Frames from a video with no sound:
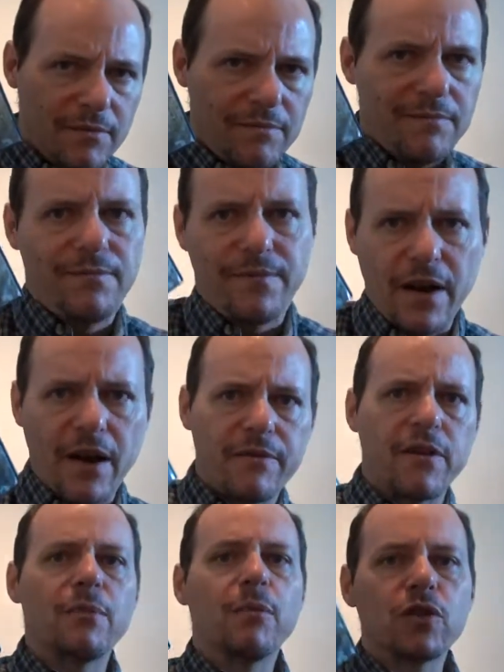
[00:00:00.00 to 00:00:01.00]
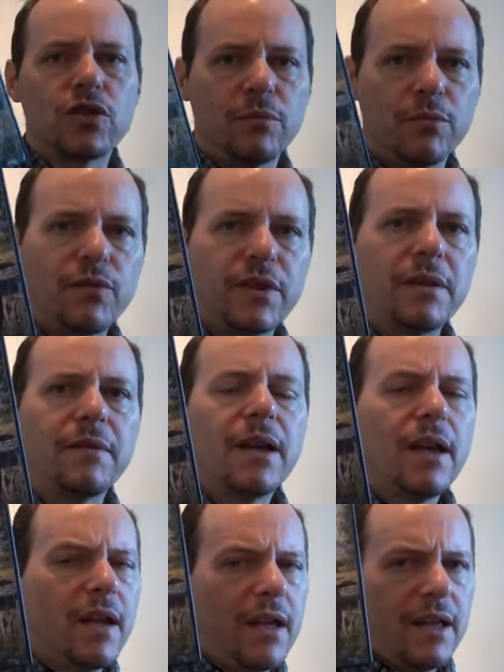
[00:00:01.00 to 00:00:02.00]
Very, very emotional movie.
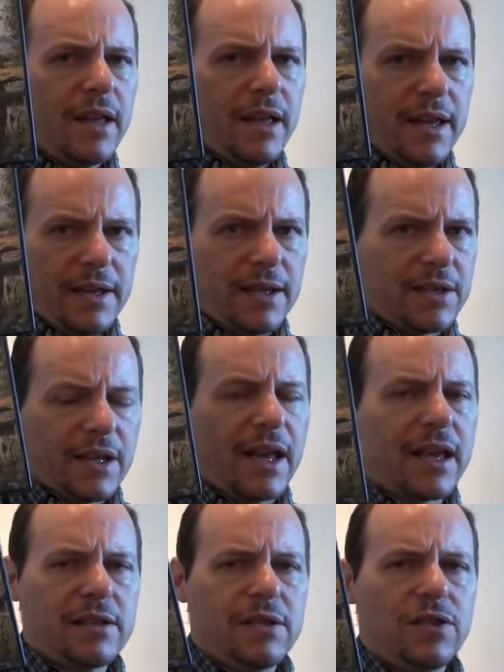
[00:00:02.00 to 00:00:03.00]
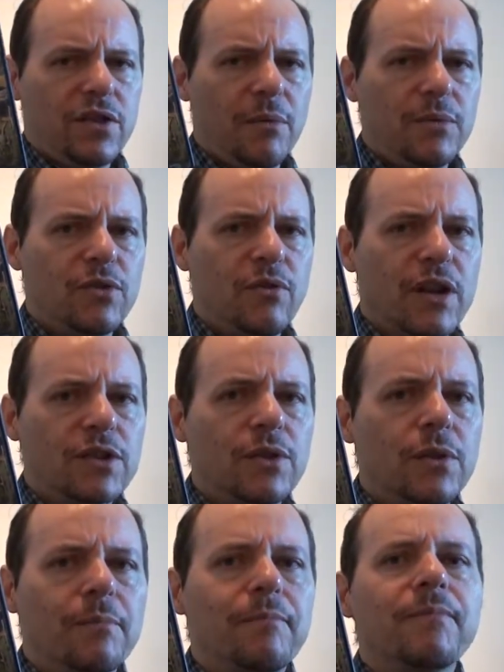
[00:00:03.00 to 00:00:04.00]
He does an excellent job, the
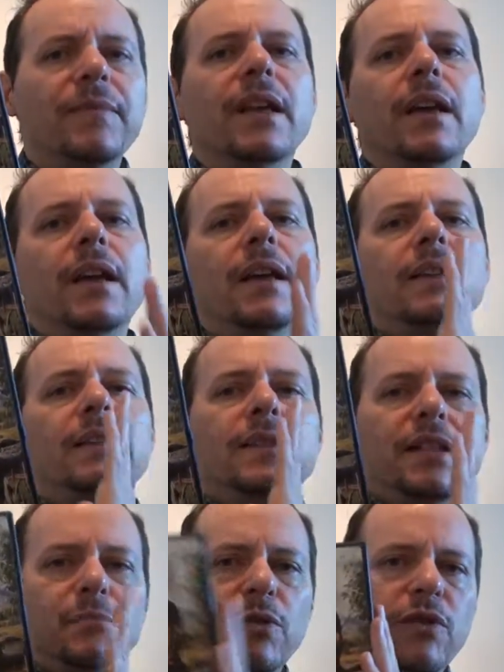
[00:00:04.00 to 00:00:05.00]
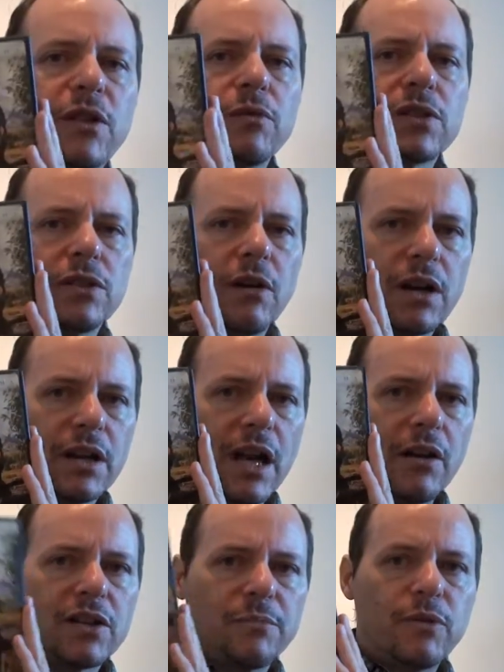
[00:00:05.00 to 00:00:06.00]
director. This movie was not
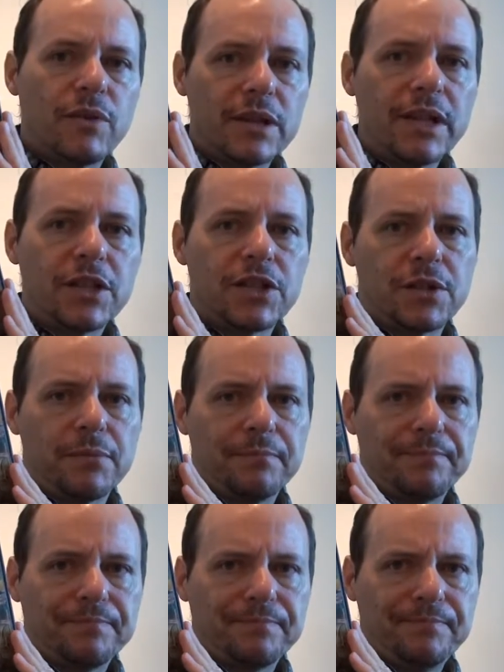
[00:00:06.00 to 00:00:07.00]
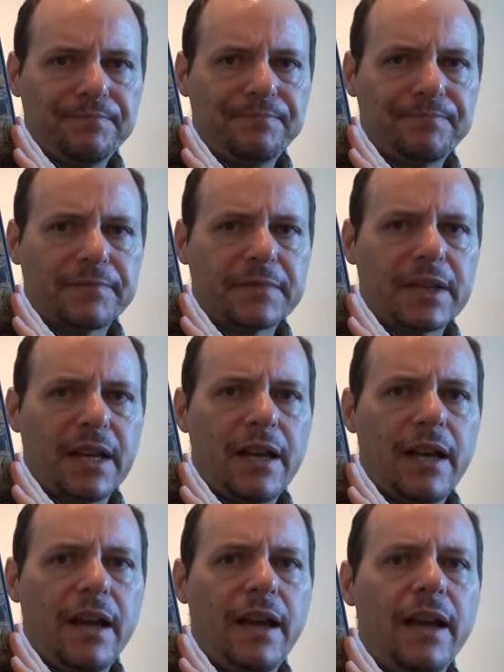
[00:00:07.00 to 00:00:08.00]
allowed to be released.
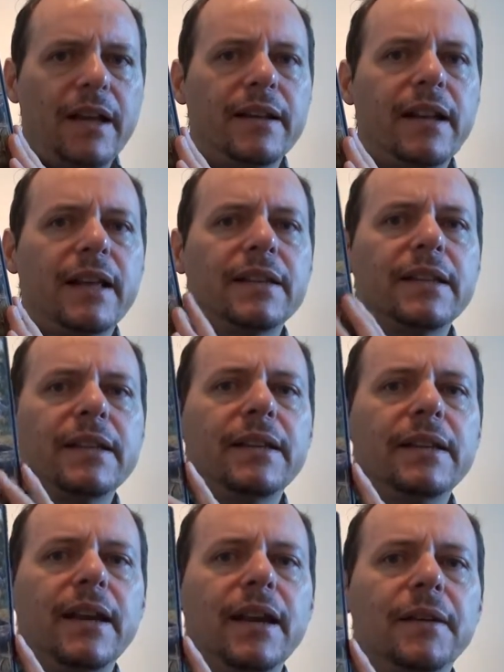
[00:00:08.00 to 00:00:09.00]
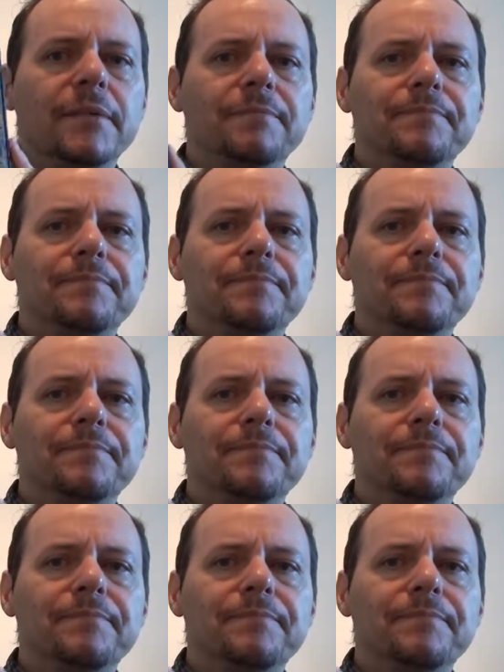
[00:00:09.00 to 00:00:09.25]
And at the